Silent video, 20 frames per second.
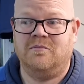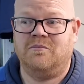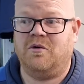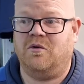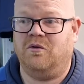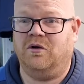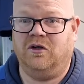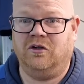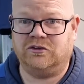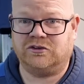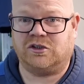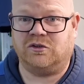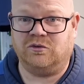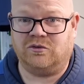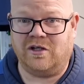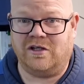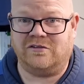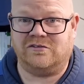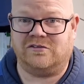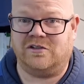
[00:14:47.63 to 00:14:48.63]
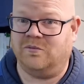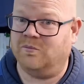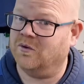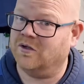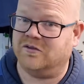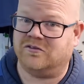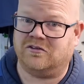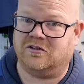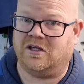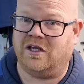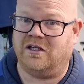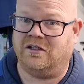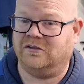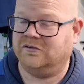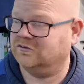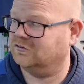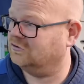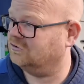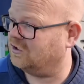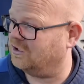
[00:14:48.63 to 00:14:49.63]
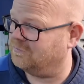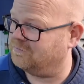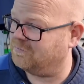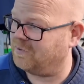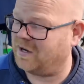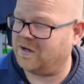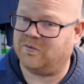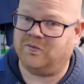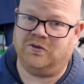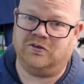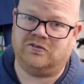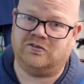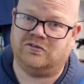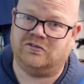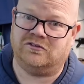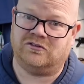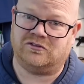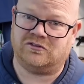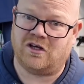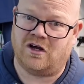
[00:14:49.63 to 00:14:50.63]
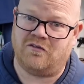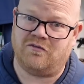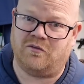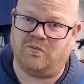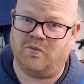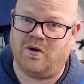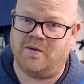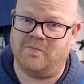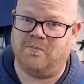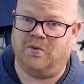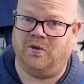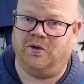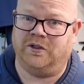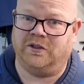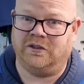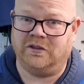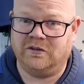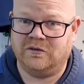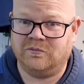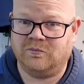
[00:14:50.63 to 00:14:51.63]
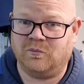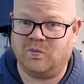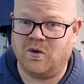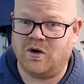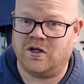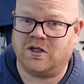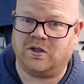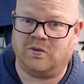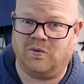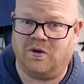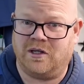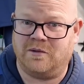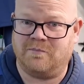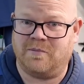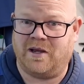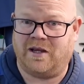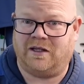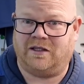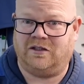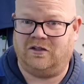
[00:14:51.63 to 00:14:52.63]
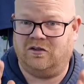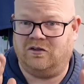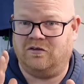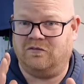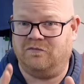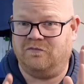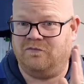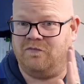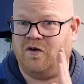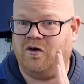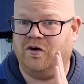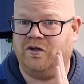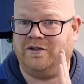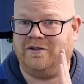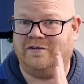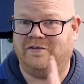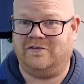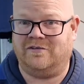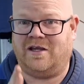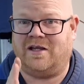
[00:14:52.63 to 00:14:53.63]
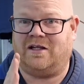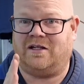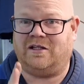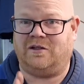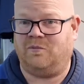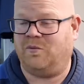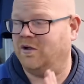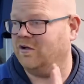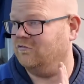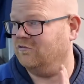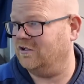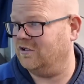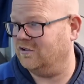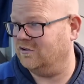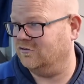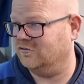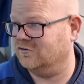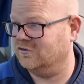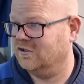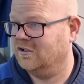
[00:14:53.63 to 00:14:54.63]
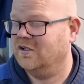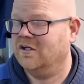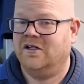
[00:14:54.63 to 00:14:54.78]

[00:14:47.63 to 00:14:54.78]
But with logical testing, once again, go backwards, start from one point, work your way back. You can find exactly where it is.